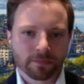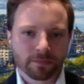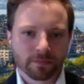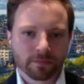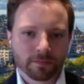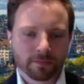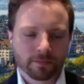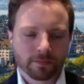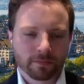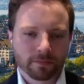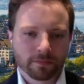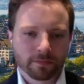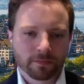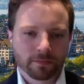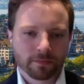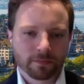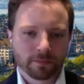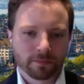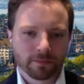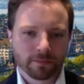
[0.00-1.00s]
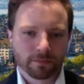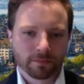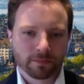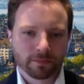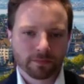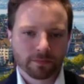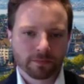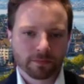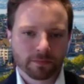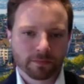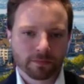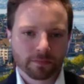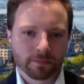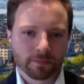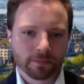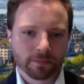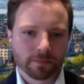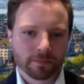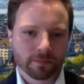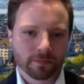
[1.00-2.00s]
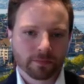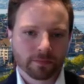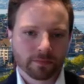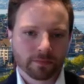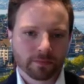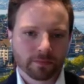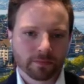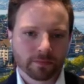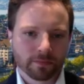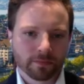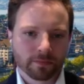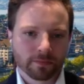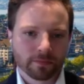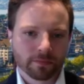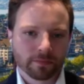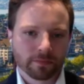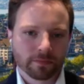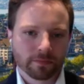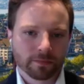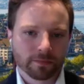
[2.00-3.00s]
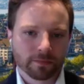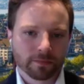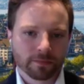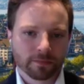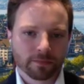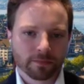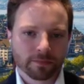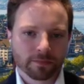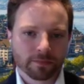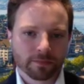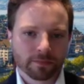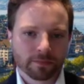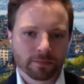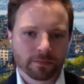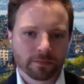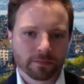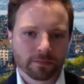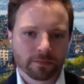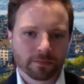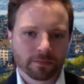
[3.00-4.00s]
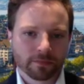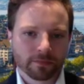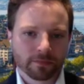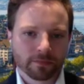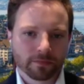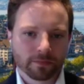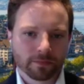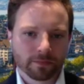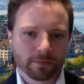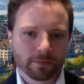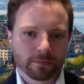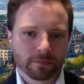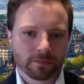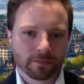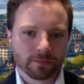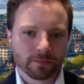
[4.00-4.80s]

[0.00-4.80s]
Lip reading: The person shown says nothing.